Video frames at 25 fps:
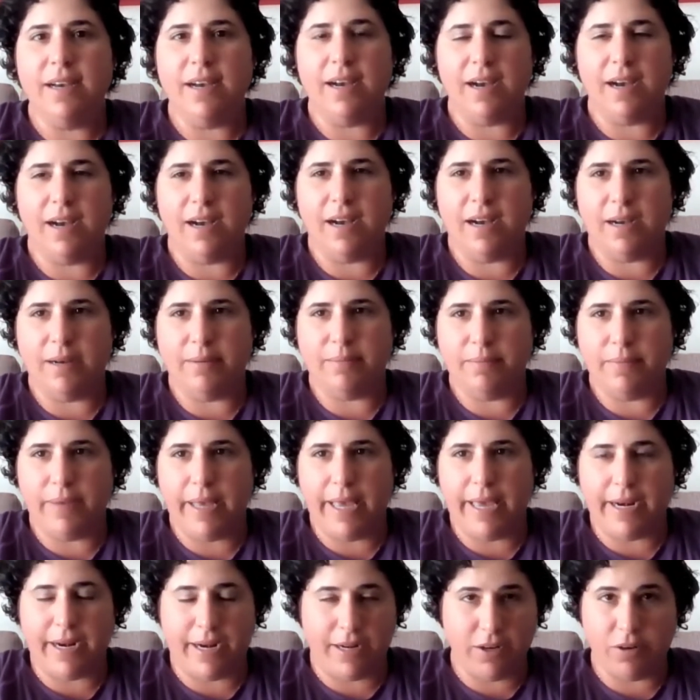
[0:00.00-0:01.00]

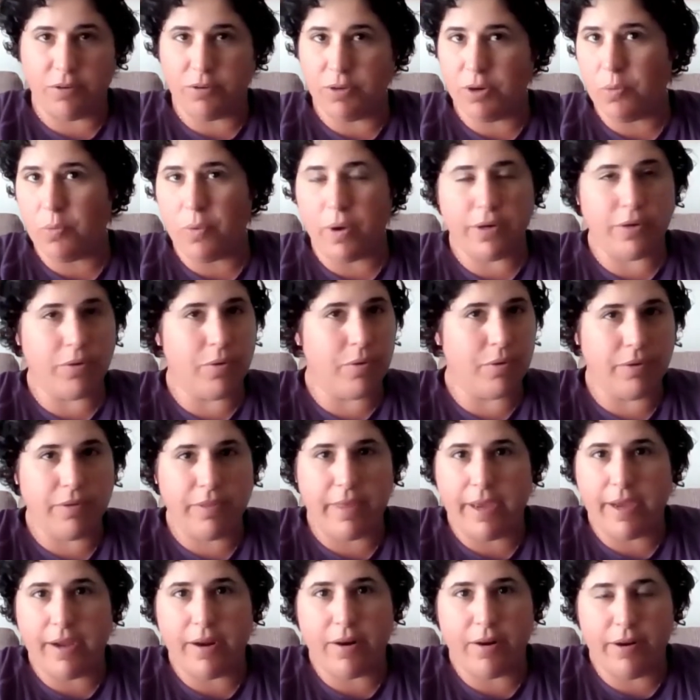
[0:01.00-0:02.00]
And I don't know what order
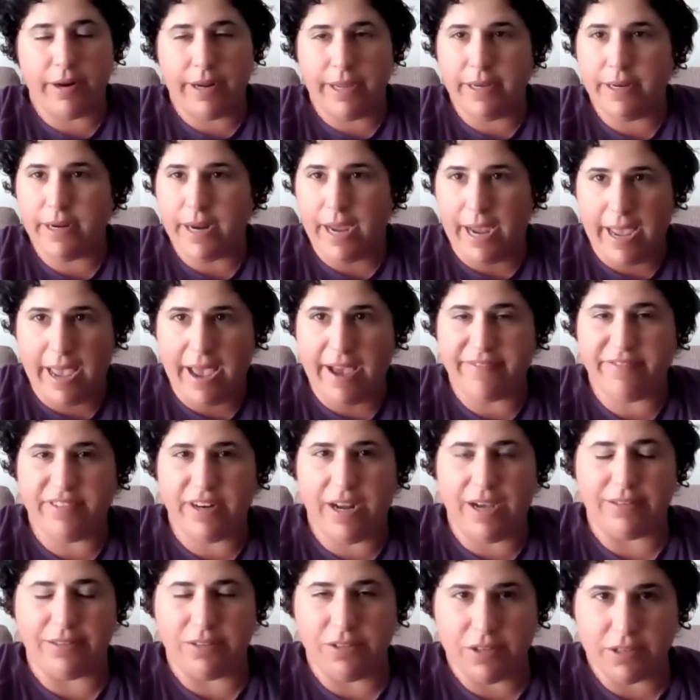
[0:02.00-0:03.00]
they are in. I have
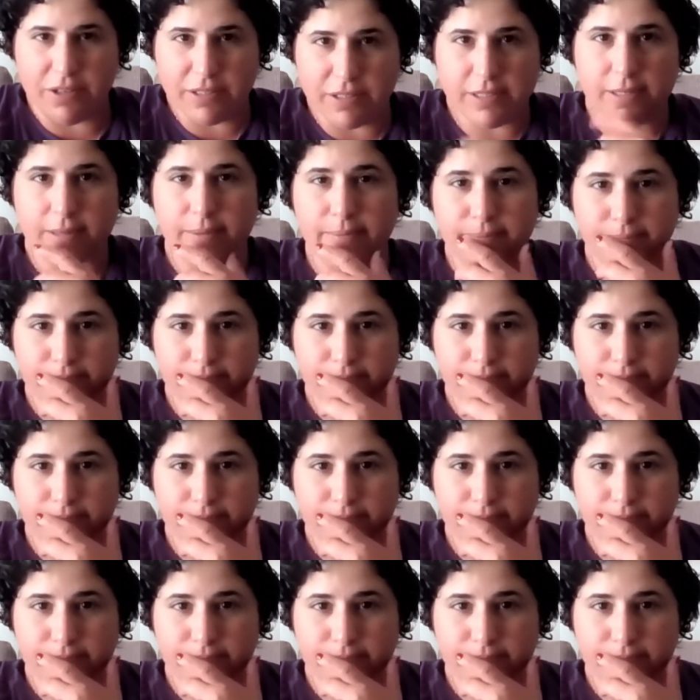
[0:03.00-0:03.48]
not looked.